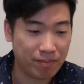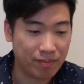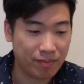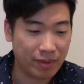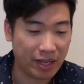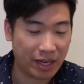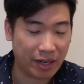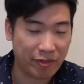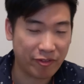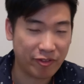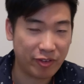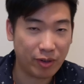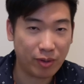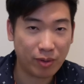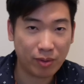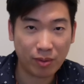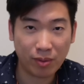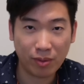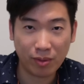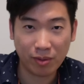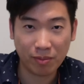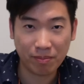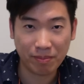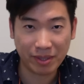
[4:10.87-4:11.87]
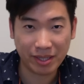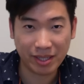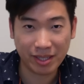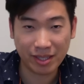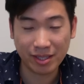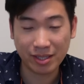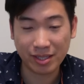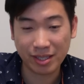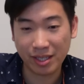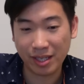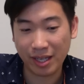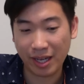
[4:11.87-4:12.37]
vocal
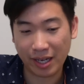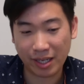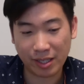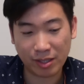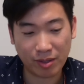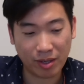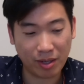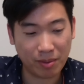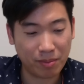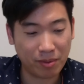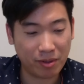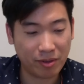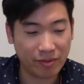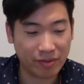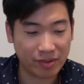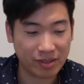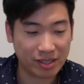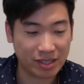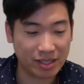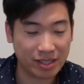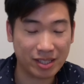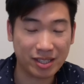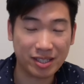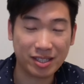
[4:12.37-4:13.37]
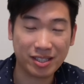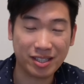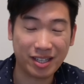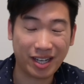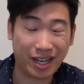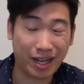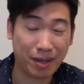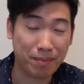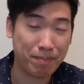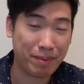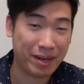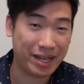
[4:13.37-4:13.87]
mids and treble, versus this is a
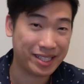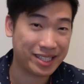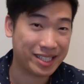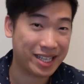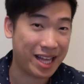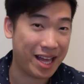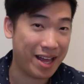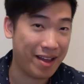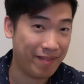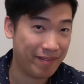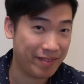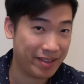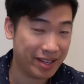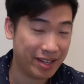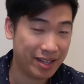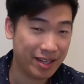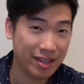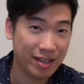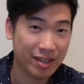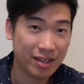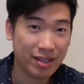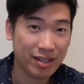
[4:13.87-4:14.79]
bass heavy